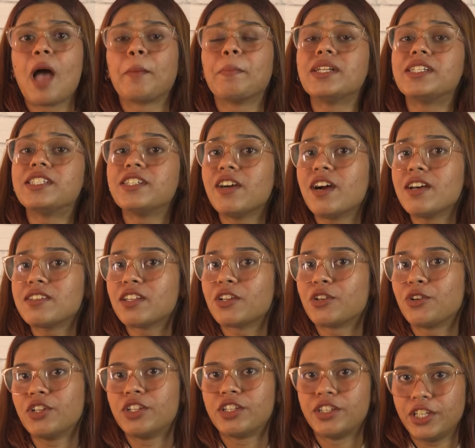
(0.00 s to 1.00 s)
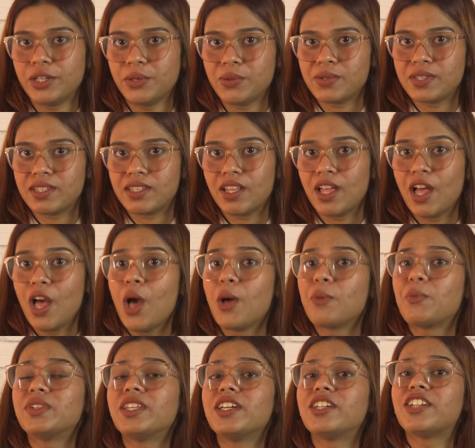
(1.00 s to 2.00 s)
But here's the good news.
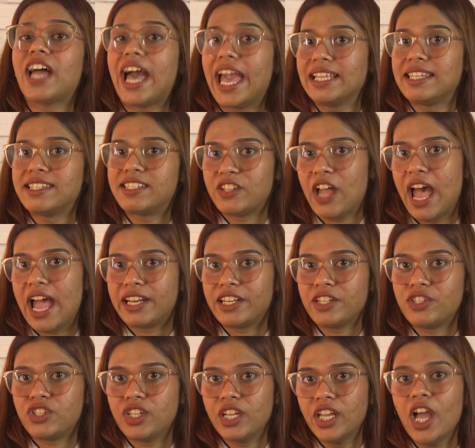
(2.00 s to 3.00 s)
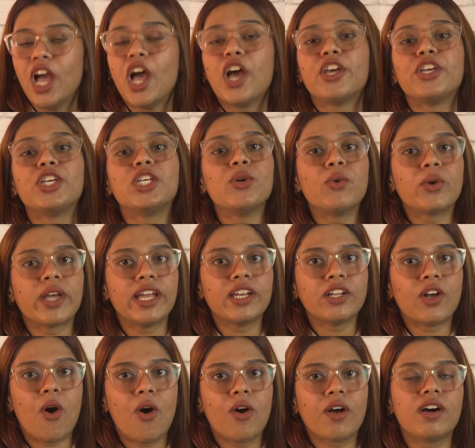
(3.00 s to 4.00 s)
With the right strategy, you
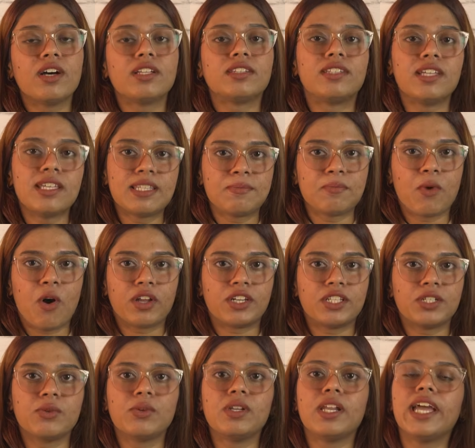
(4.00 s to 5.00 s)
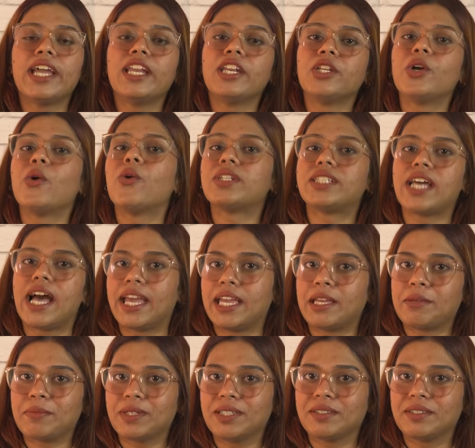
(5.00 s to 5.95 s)
can conquer this module in no time.